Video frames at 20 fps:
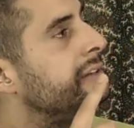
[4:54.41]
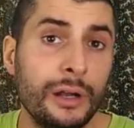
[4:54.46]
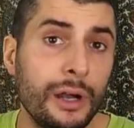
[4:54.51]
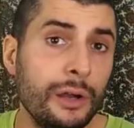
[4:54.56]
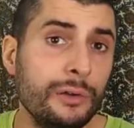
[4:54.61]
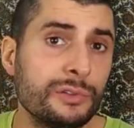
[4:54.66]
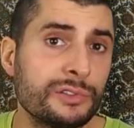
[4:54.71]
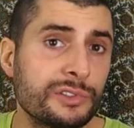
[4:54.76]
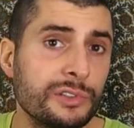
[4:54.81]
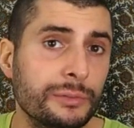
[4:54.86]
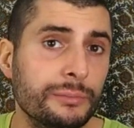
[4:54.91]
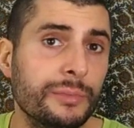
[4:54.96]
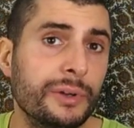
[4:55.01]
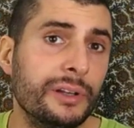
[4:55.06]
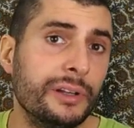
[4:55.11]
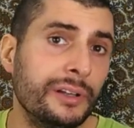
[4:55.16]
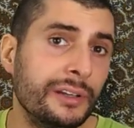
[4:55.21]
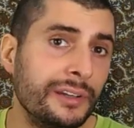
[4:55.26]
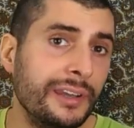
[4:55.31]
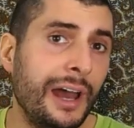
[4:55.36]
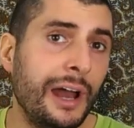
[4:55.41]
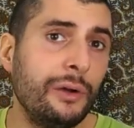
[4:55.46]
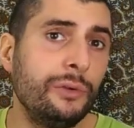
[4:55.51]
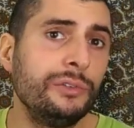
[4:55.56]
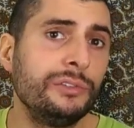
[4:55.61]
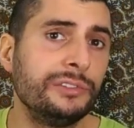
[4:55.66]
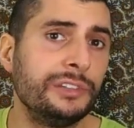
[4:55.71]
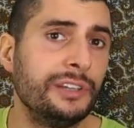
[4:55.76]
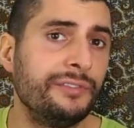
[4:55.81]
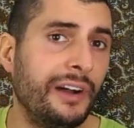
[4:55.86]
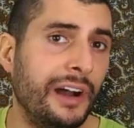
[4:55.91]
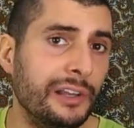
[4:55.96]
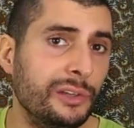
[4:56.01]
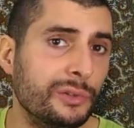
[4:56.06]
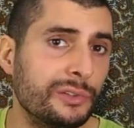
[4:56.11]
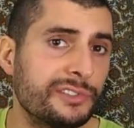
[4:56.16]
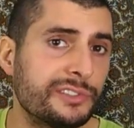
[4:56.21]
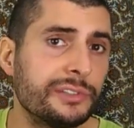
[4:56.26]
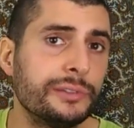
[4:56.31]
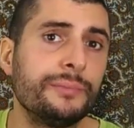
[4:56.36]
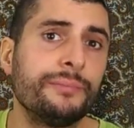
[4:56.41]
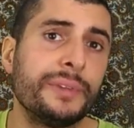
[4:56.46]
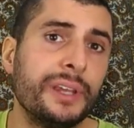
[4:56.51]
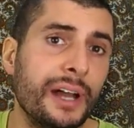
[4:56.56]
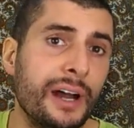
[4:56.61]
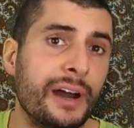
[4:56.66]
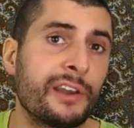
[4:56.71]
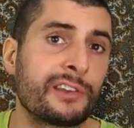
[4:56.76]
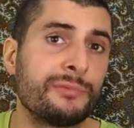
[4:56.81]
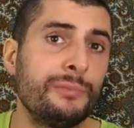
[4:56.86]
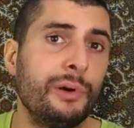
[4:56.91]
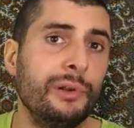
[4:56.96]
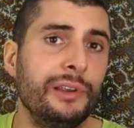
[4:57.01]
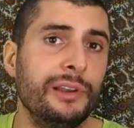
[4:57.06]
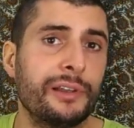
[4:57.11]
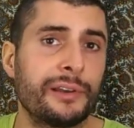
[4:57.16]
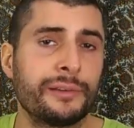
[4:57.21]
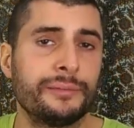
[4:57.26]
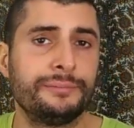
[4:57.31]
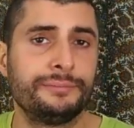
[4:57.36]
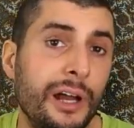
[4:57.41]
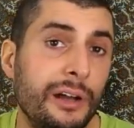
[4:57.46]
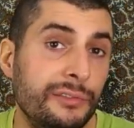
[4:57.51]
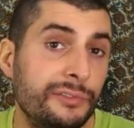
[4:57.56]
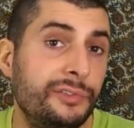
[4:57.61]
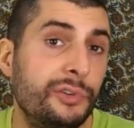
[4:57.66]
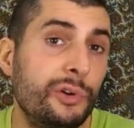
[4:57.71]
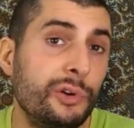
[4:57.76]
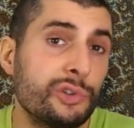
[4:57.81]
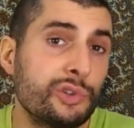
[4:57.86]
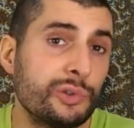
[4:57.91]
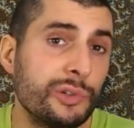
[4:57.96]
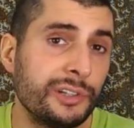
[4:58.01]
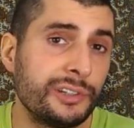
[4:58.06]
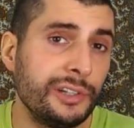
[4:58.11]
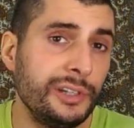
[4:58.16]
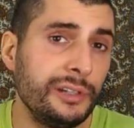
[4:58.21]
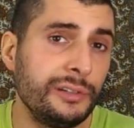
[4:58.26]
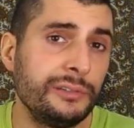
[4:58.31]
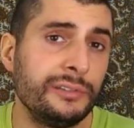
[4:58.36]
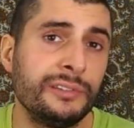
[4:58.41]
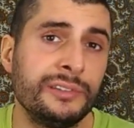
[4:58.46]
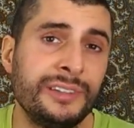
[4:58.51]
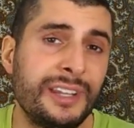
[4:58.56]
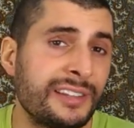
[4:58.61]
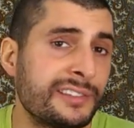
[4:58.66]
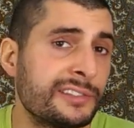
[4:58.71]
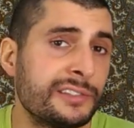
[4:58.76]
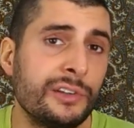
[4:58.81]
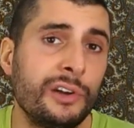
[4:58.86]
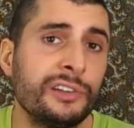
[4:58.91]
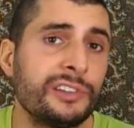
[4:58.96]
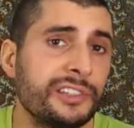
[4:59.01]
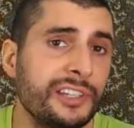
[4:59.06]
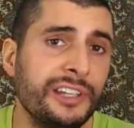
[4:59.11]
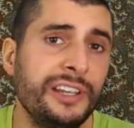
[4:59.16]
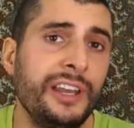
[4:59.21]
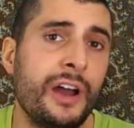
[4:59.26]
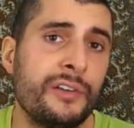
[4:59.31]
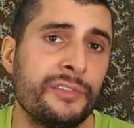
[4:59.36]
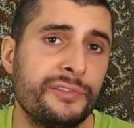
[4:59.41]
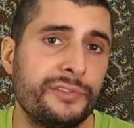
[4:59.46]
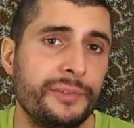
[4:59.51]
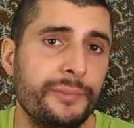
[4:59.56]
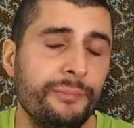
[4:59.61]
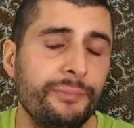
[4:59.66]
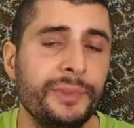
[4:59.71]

Awesome! Now the values are smaller. Unfortunately, that's not enough.